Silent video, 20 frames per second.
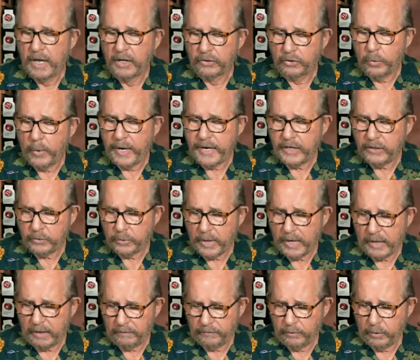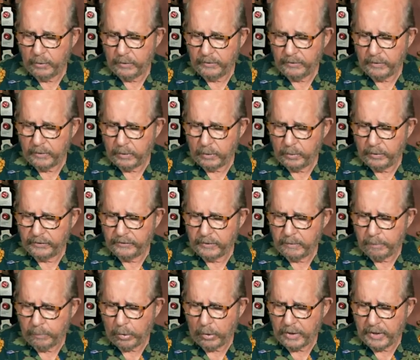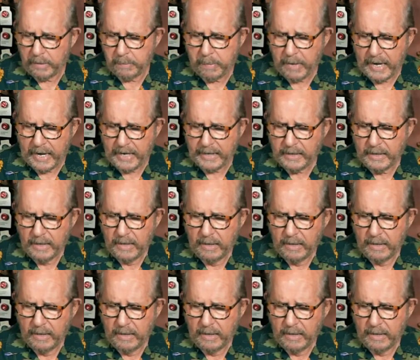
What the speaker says: 2012, who it's imported by,